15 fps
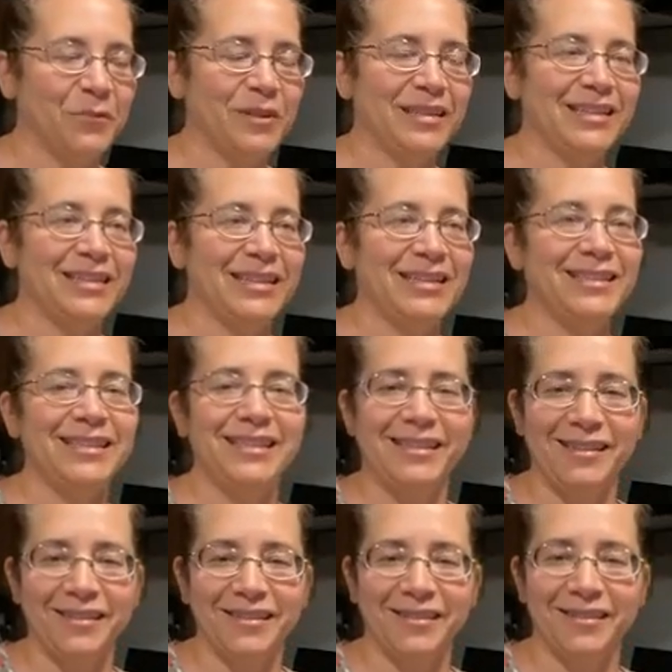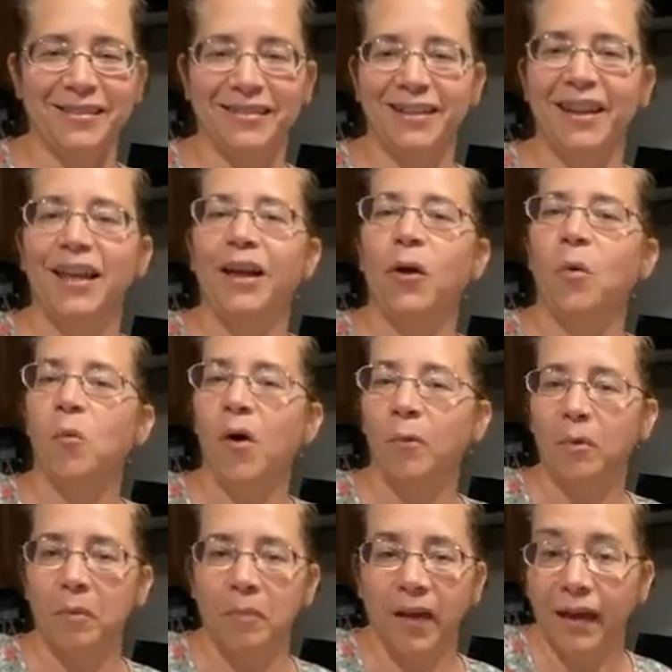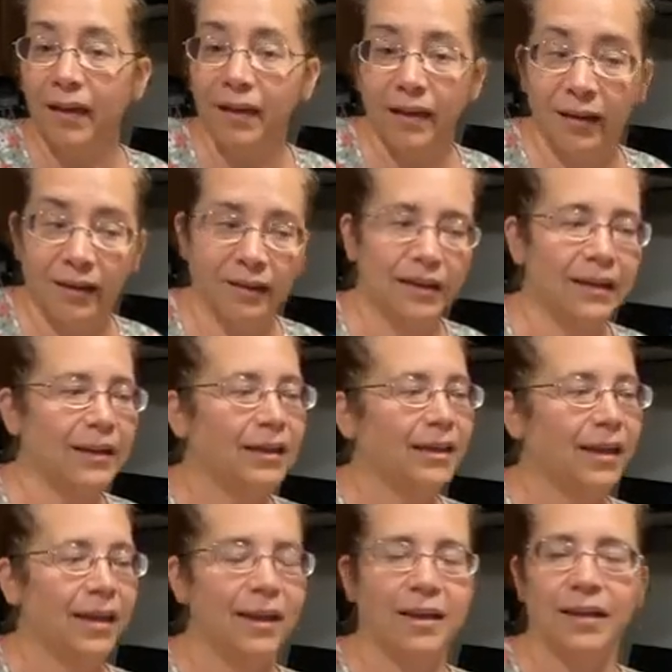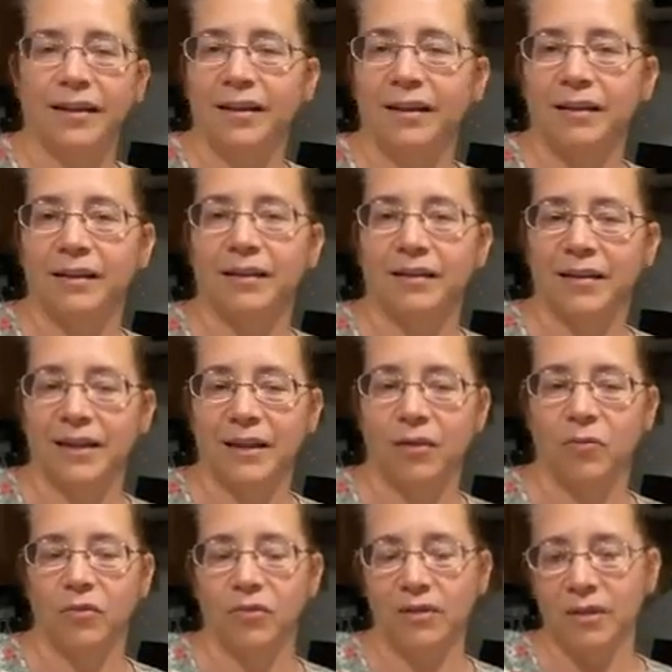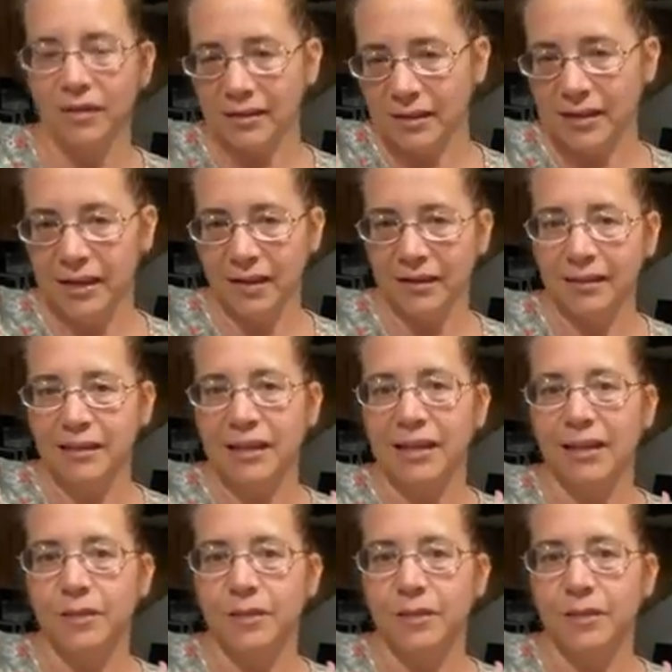what's in season, what we're picking. And these things